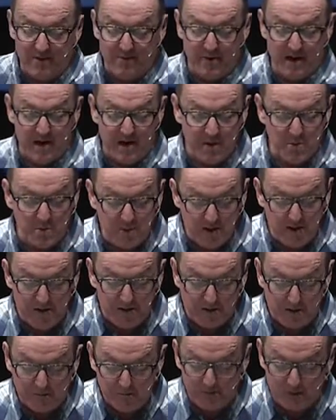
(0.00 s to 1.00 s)
very
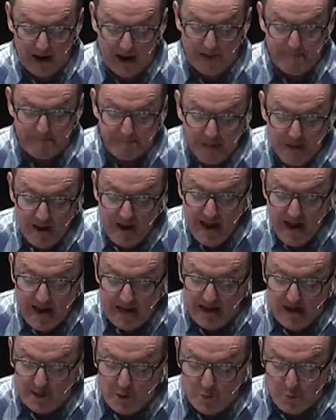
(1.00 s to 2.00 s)
real, right?
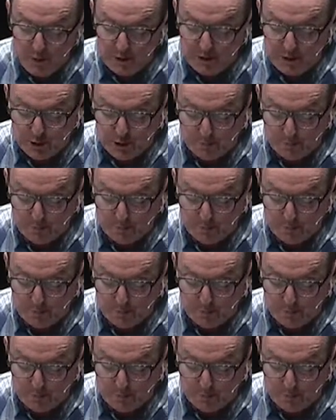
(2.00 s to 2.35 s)
In other words,